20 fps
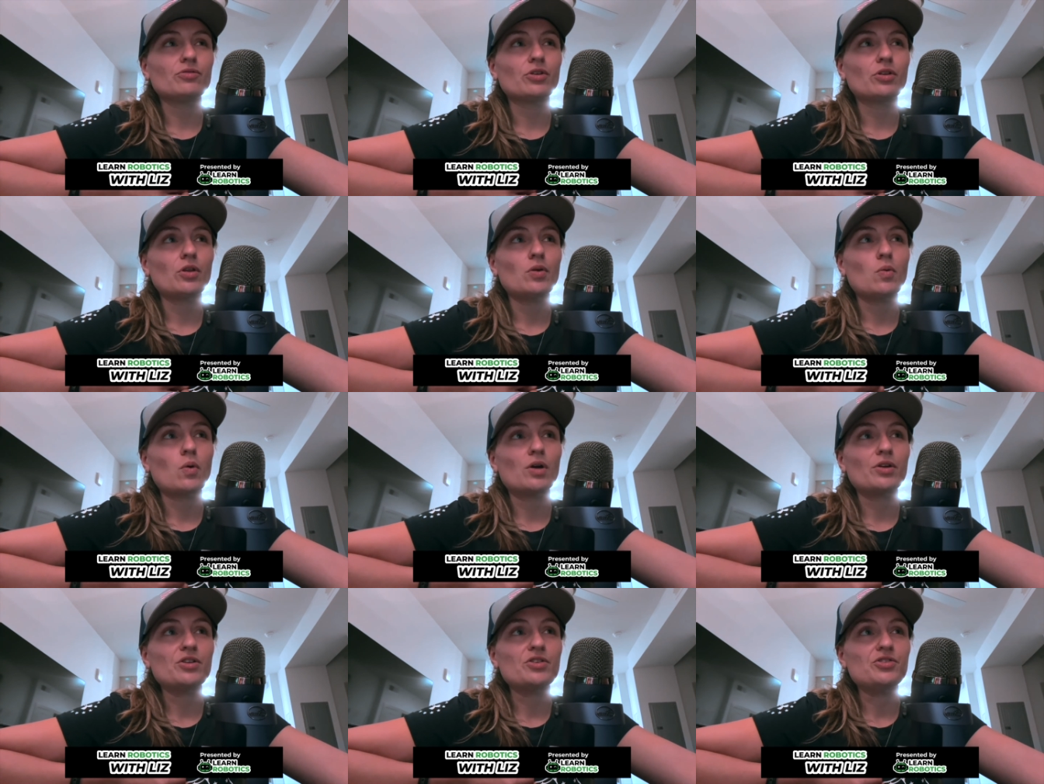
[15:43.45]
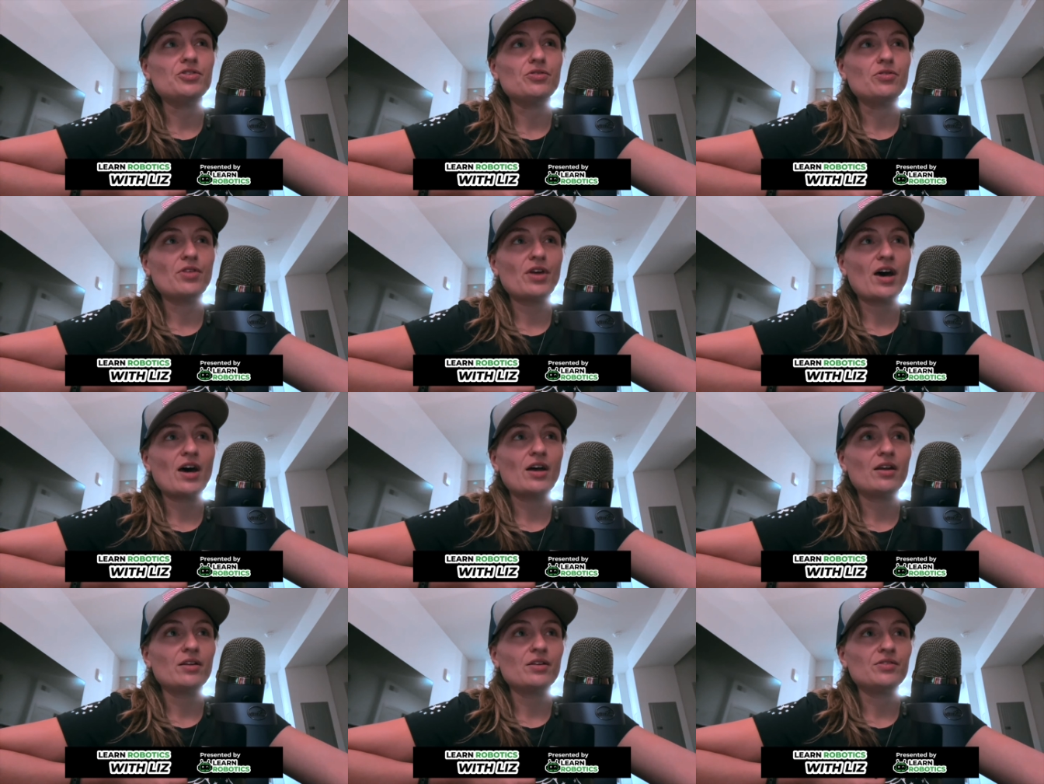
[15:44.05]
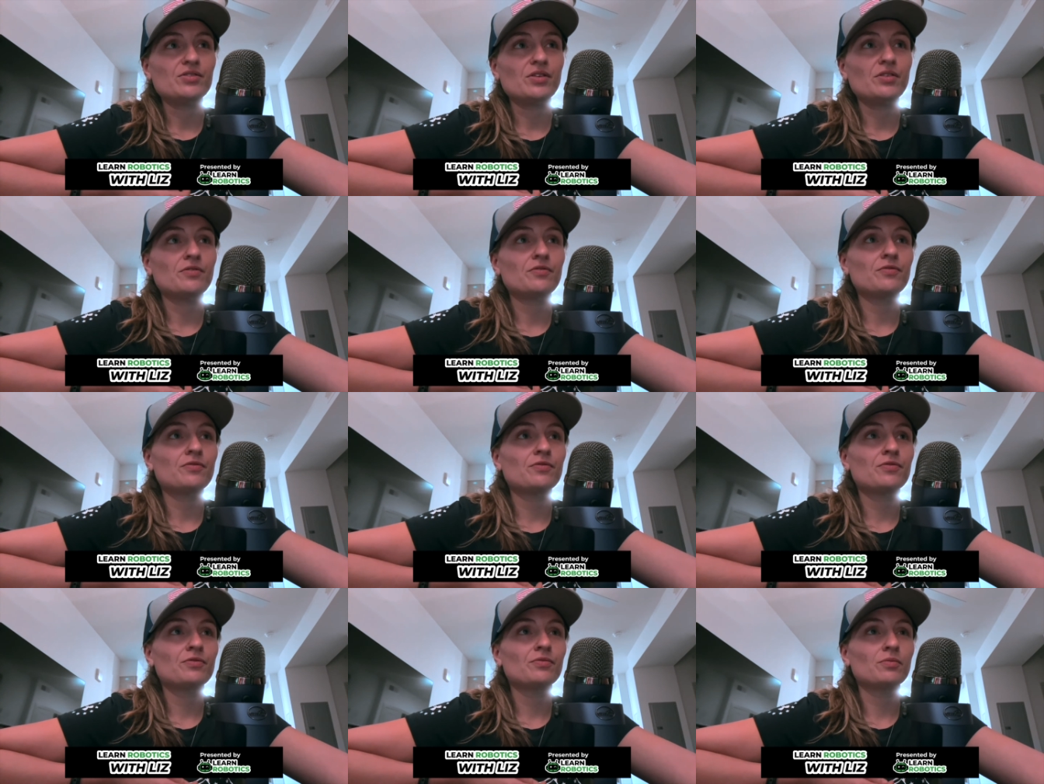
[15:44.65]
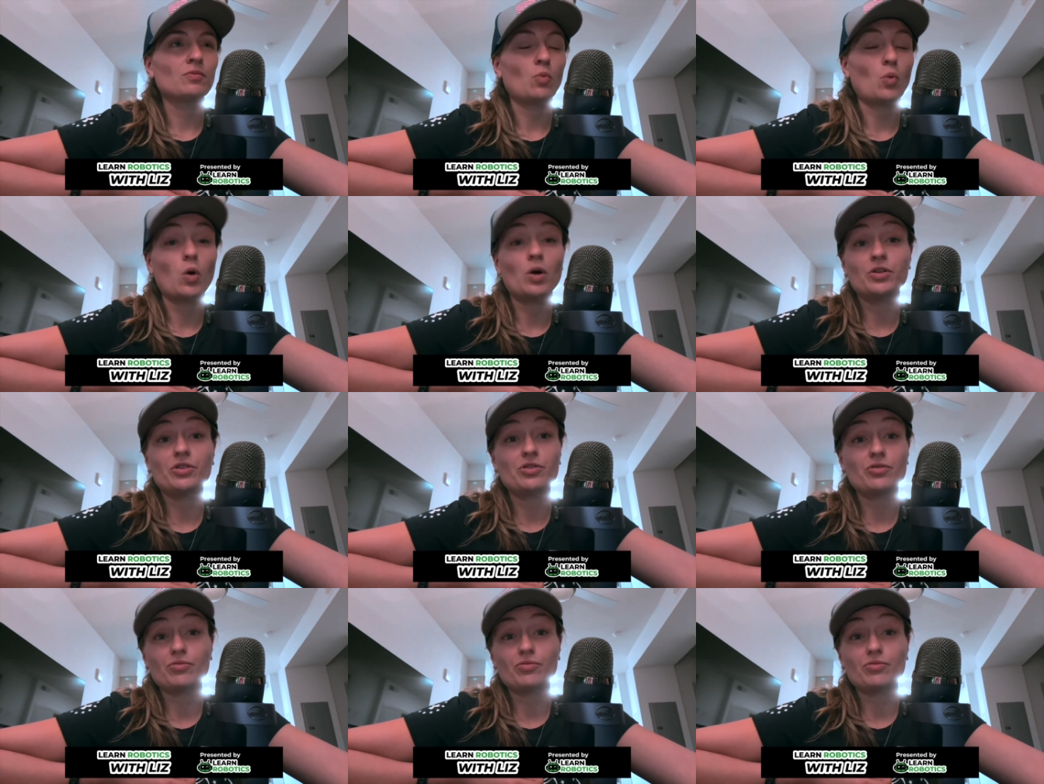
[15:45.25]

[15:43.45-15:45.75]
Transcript: really want to do that is if one,